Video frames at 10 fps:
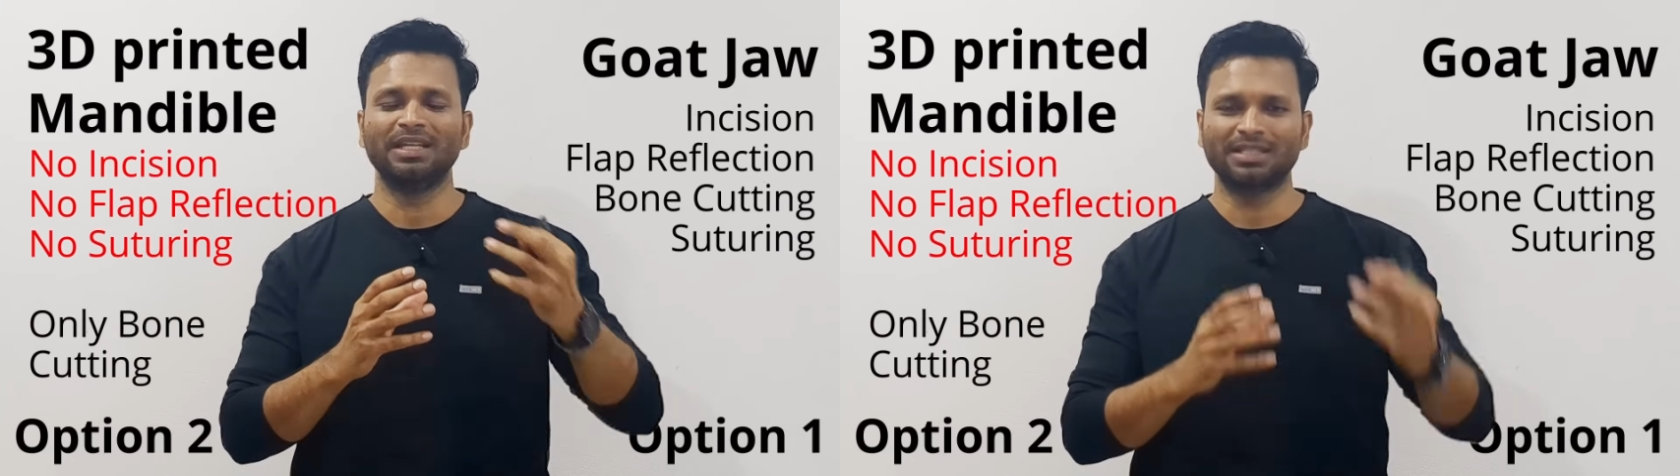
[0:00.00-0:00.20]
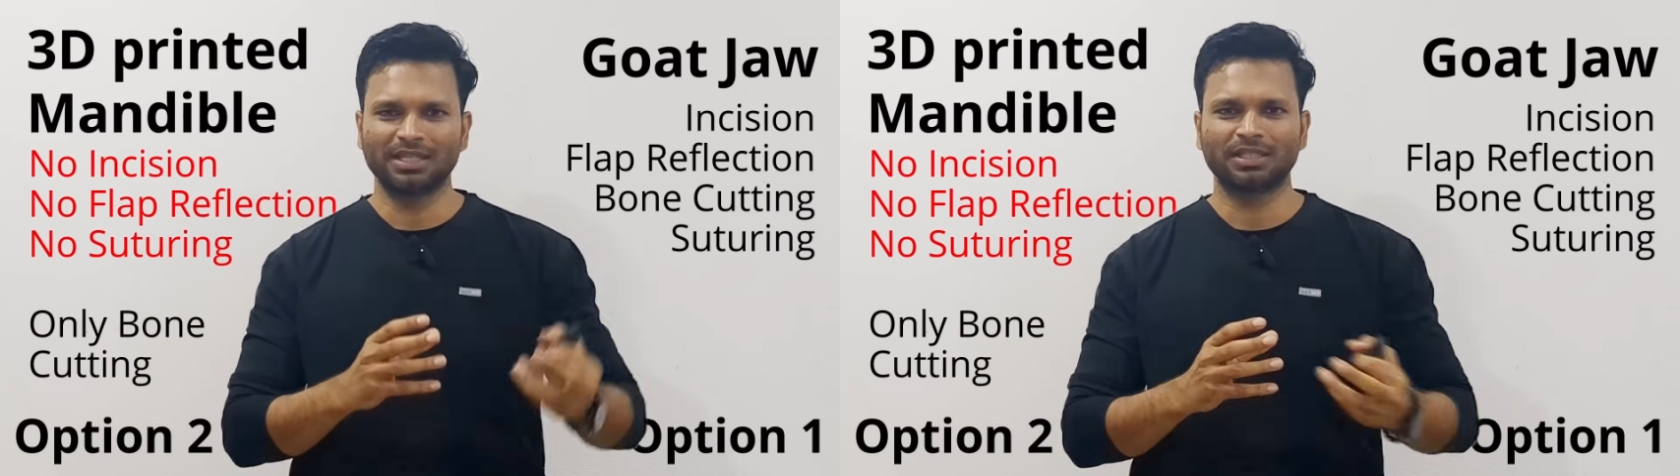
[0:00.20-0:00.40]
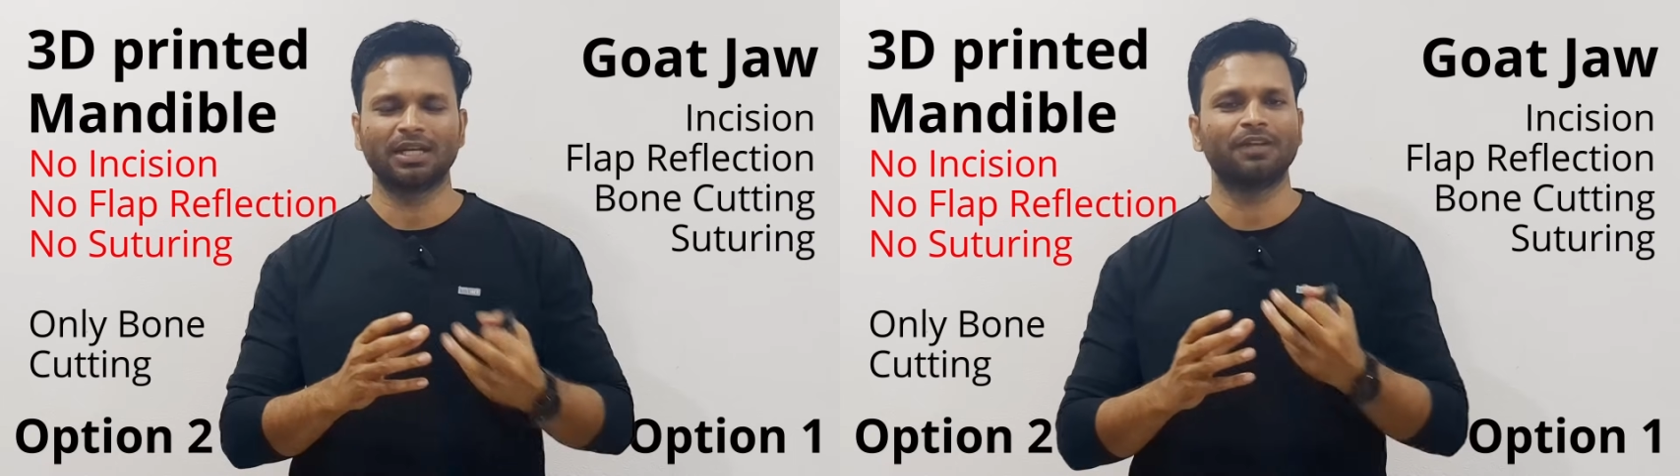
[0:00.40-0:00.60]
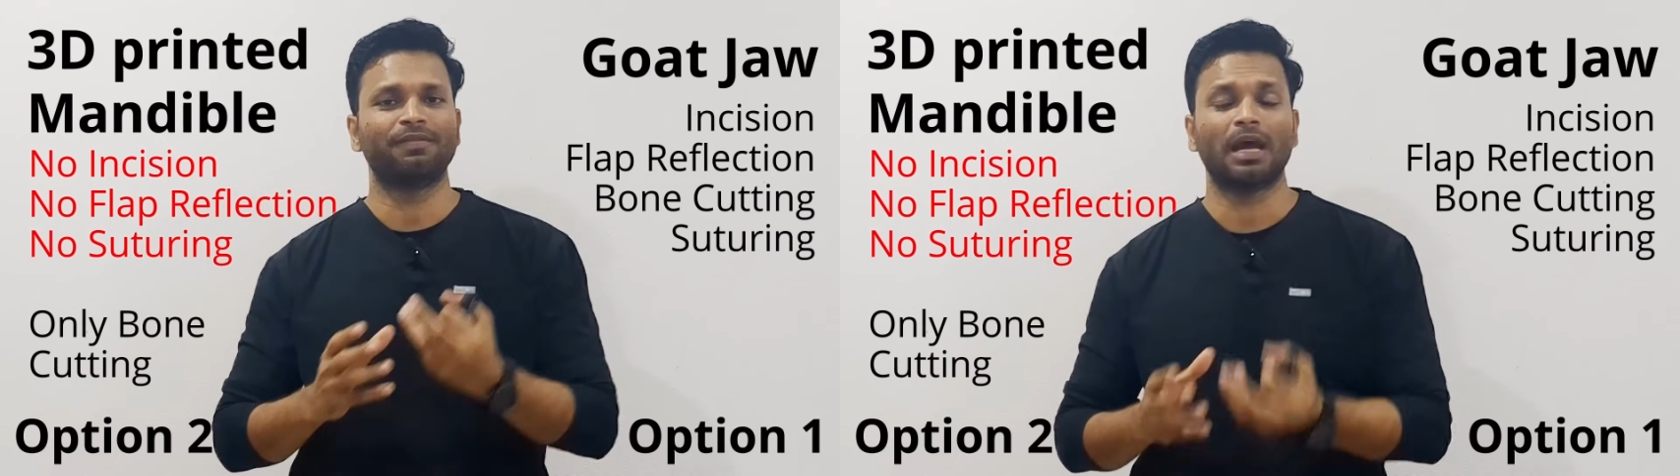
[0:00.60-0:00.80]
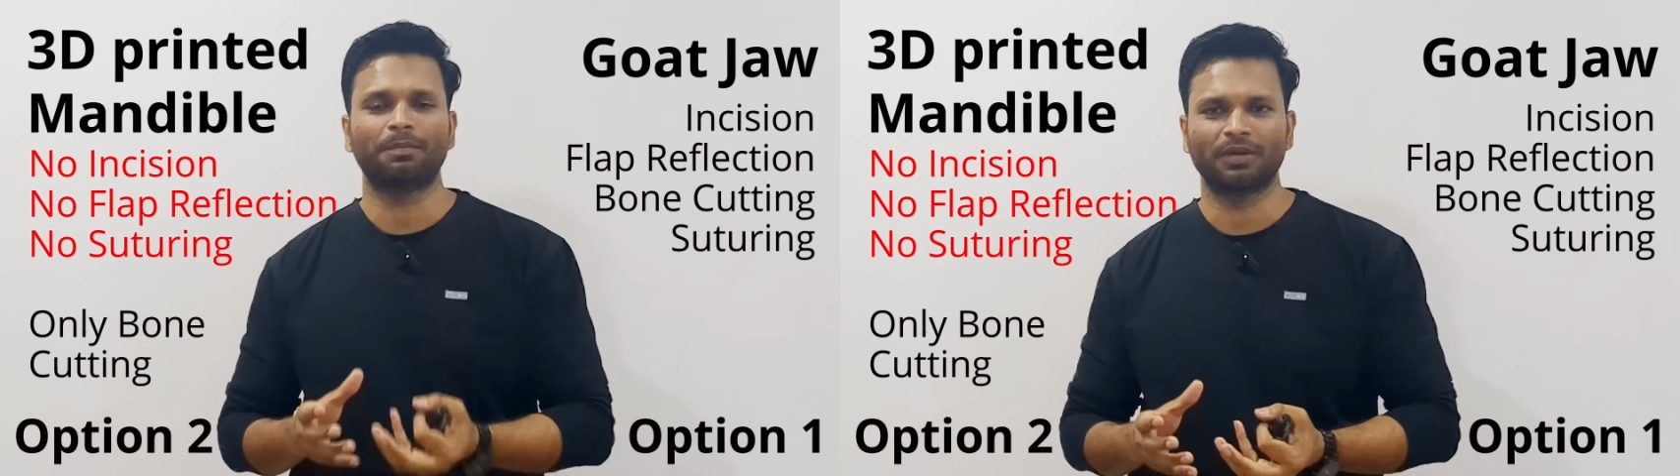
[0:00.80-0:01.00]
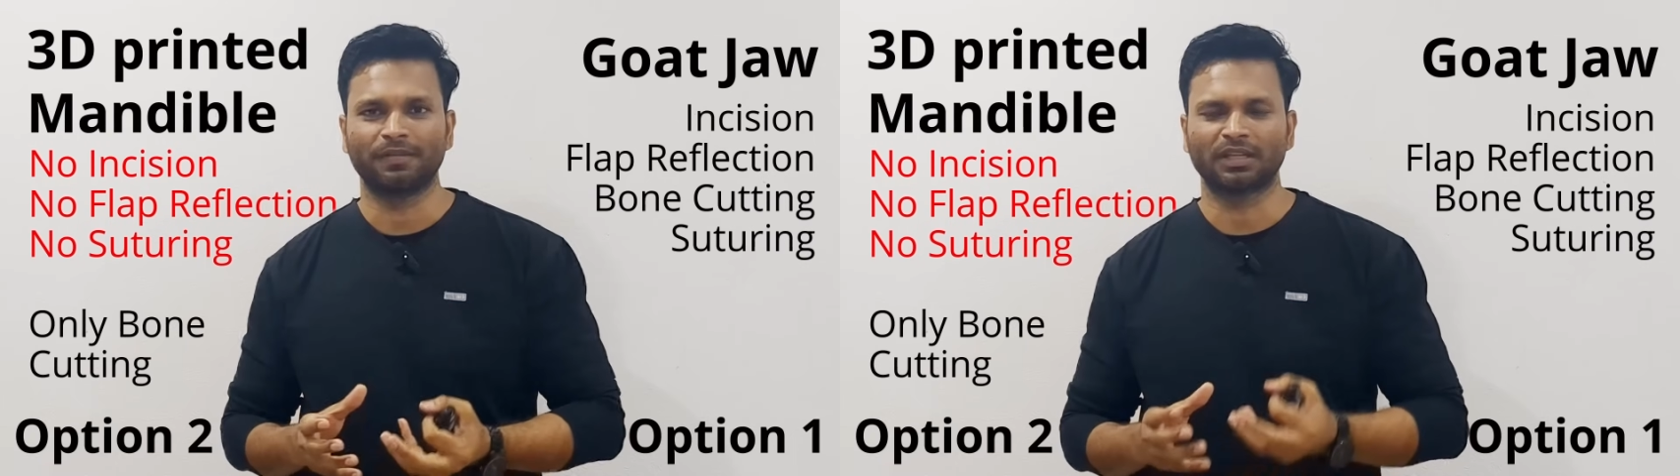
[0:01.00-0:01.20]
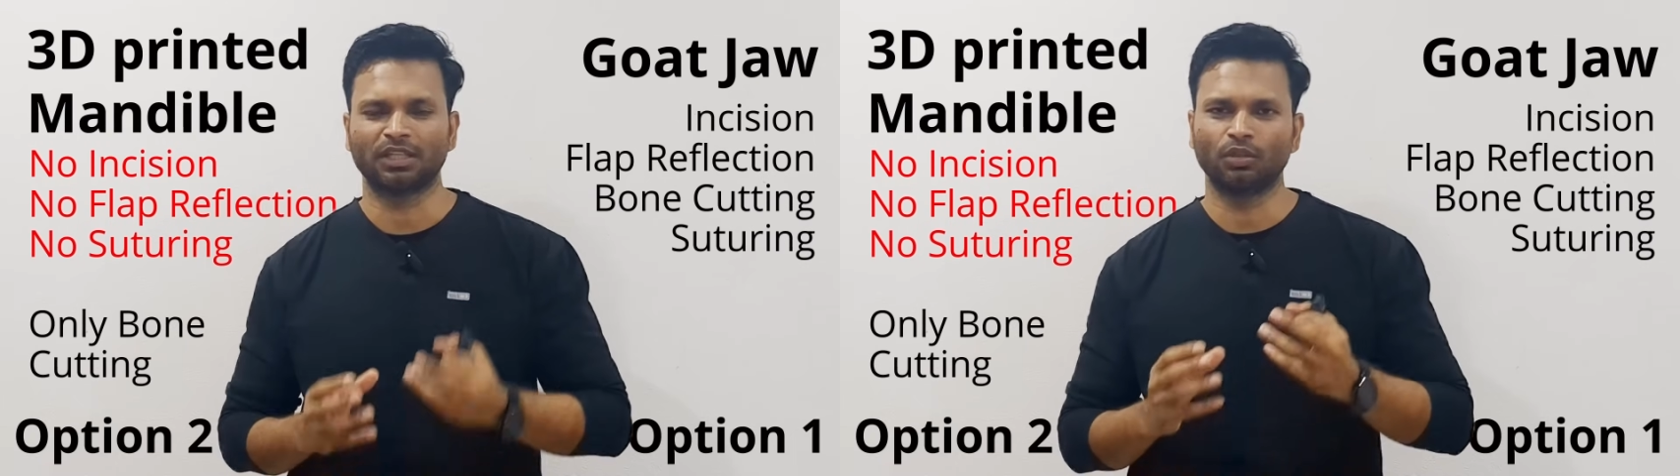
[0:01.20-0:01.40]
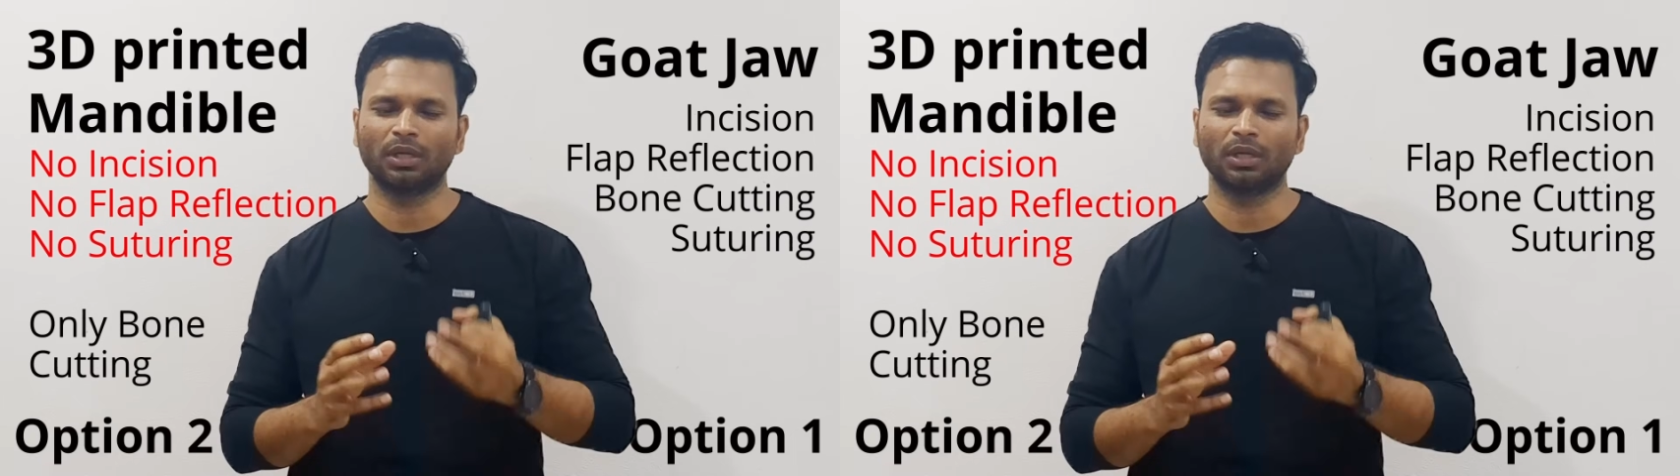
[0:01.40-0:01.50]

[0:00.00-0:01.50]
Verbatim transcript: incision and flap reflection.